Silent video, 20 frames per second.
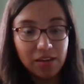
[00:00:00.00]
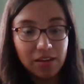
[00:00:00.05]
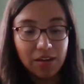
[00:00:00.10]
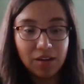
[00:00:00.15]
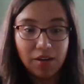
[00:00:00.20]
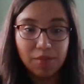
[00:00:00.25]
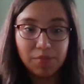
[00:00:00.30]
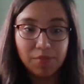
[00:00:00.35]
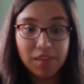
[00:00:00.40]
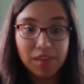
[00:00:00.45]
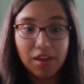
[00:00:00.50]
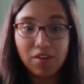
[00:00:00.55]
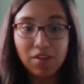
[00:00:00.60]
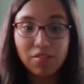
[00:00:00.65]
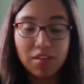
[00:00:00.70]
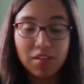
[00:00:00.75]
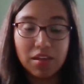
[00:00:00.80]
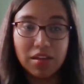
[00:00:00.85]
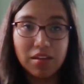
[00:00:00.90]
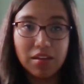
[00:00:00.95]

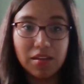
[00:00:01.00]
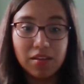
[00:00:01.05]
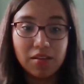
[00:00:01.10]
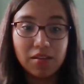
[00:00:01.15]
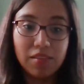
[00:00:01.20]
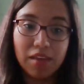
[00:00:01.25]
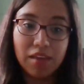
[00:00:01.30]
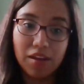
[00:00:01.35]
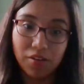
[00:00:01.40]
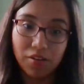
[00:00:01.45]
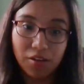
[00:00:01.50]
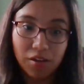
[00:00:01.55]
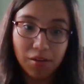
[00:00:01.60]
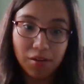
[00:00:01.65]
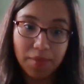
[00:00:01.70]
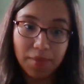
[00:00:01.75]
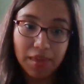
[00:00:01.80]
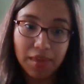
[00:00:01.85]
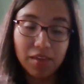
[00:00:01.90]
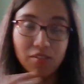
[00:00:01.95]
1,000 that are
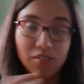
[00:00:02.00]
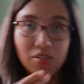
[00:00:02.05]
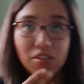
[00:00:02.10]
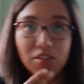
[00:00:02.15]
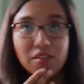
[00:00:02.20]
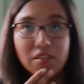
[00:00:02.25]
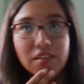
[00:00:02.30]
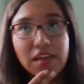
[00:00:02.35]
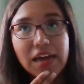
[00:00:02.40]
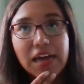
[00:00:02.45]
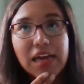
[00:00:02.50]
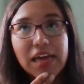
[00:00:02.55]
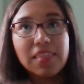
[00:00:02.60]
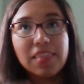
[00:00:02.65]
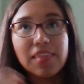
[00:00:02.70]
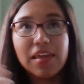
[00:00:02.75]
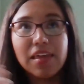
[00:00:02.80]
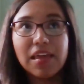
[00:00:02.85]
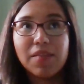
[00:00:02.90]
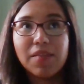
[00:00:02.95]
coming to the
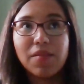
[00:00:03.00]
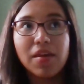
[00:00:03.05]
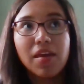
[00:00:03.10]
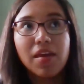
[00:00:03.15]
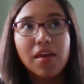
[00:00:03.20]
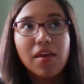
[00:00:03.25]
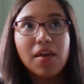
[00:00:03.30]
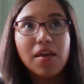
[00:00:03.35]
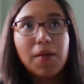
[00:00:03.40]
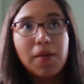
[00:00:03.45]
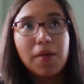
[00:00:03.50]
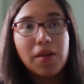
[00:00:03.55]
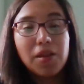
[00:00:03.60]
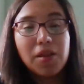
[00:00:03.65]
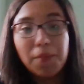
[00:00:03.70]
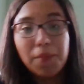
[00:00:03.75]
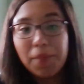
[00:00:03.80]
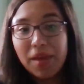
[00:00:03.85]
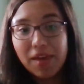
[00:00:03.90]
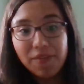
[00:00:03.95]
site, then,
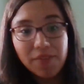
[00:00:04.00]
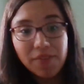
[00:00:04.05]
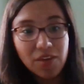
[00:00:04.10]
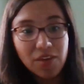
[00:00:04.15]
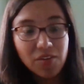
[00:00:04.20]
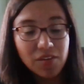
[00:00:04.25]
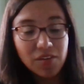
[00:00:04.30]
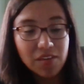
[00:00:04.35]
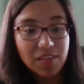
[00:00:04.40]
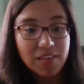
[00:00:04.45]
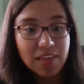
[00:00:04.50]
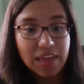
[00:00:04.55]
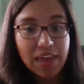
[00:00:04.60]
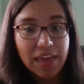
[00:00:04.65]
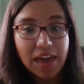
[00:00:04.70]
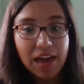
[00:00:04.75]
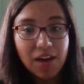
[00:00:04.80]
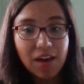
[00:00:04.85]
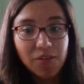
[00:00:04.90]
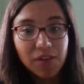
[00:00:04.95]
maybe you can see
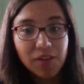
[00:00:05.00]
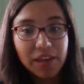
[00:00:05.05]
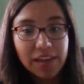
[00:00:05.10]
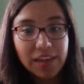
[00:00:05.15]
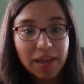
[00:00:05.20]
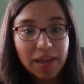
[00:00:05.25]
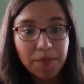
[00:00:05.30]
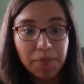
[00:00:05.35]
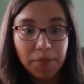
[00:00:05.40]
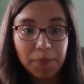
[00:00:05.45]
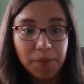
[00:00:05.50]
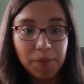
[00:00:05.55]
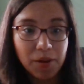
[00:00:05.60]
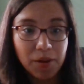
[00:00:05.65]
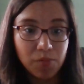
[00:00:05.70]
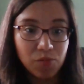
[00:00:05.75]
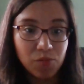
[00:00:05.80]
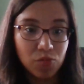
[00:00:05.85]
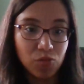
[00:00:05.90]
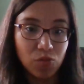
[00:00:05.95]
how can I bump it
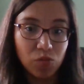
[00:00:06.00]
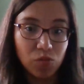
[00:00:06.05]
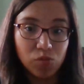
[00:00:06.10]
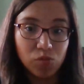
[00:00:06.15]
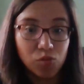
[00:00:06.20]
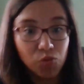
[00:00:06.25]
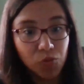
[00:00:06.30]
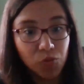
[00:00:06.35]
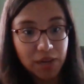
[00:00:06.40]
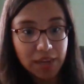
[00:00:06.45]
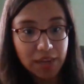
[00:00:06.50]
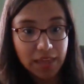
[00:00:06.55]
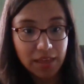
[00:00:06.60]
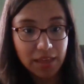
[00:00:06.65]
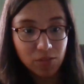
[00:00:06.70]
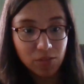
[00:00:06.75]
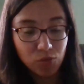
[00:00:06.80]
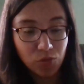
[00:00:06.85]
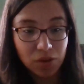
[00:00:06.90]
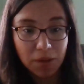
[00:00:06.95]
up to
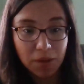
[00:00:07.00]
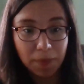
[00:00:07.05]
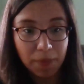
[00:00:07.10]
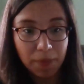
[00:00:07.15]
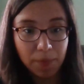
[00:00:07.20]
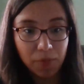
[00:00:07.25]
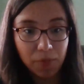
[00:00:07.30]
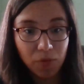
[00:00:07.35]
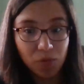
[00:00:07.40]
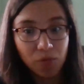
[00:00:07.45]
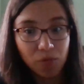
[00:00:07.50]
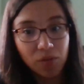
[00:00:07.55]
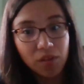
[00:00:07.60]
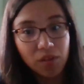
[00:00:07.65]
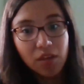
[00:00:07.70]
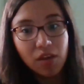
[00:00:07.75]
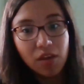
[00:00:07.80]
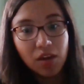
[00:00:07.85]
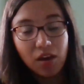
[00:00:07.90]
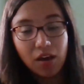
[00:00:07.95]
20 people,
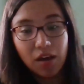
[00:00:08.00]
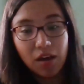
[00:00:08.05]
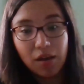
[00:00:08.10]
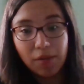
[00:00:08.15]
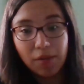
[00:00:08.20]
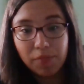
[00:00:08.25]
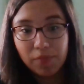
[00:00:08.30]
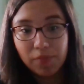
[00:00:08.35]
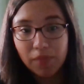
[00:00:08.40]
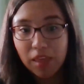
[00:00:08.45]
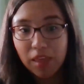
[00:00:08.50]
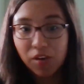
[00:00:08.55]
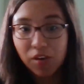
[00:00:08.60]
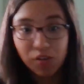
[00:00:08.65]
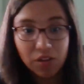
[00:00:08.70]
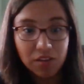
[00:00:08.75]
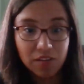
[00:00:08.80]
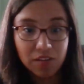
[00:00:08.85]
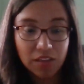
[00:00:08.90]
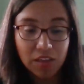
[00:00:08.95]

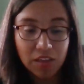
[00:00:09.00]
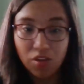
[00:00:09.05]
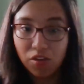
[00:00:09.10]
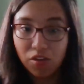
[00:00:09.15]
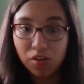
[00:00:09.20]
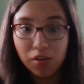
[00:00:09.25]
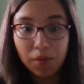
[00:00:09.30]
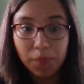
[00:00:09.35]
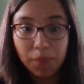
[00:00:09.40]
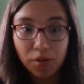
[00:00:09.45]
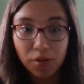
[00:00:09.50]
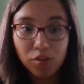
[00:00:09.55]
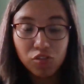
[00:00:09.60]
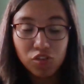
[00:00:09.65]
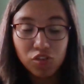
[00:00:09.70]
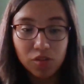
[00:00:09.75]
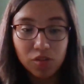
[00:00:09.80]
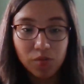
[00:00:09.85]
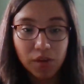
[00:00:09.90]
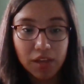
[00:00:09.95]
increasing your
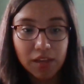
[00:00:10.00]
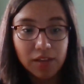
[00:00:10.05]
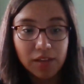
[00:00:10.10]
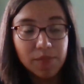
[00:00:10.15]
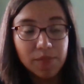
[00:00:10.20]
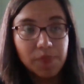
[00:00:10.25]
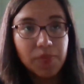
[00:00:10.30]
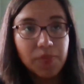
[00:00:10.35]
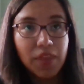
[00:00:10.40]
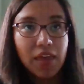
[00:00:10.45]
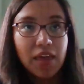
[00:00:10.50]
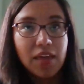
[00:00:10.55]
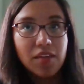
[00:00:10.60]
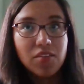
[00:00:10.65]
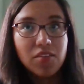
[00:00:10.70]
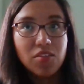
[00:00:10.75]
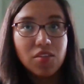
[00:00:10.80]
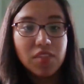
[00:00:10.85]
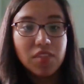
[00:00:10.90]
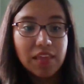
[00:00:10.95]
conversion rate.
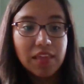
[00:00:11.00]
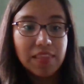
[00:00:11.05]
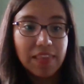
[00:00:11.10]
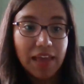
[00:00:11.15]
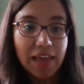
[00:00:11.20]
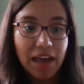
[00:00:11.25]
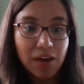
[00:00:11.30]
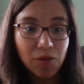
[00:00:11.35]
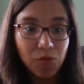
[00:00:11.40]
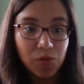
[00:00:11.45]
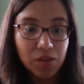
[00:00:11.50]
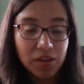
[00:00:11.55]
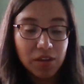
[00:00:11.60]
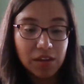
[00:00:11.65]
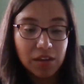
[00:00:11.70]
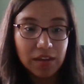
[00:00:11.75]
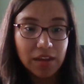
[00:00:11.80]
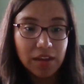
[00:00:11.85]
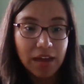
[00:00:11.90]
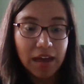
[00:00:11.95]
So then that
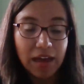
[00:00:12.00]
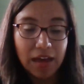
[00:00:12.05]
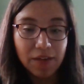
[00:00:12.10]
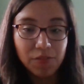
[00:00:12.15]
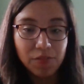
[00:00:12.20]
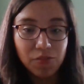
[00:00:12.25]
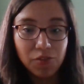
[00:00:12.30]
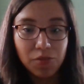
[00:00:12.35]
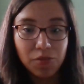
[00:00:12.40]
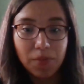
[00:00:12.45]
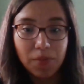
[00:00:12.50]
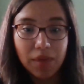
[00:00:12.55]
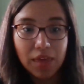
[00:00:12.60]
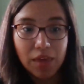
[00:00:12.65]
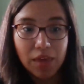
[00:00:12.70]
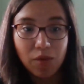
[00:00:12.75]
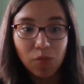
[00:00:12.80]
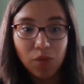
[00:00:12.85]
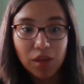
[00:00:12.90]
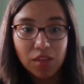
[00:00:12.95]
would have to
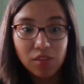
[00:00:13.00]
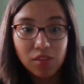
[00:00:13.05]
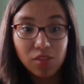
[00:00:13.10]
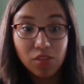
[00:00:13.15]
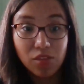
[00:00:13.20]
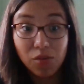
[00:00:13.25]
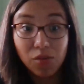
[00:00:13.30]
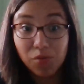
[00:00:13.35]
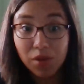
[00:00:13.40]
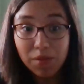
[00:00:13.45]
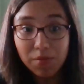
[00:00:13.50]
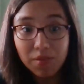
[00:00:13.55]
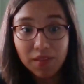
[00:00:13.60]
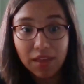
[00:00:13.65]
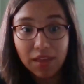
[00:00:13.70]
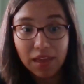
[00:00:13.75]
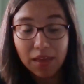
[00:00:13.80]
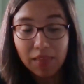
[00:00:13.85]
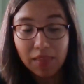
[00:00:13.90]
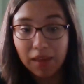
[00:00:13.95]
be with your
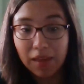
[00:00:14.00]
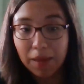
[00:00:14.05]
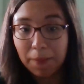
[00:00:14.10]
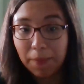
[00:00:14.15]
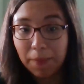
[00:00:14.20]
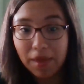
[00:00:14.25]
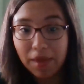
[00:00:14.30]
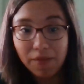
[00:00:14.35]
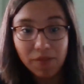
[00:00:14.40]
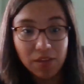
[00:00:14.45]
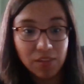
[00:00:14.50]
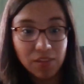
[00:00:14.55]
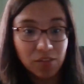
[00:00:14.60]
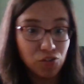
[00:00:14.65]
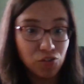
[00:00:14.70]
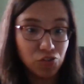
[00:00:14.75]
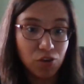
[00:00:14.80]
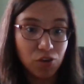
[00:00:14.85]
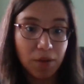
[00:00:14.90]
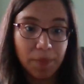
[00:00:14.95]
website. Like maybe
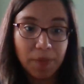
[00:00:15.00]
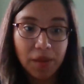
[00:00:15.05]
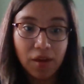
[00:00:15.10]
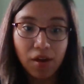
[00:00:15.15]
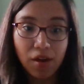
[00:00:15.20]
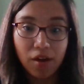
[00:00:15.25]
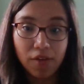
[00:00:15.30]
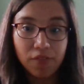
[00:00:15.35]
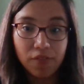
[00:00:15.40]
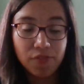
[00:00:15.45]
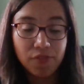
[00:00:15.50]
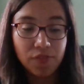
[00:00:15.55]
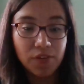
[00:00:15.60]
they're dropping off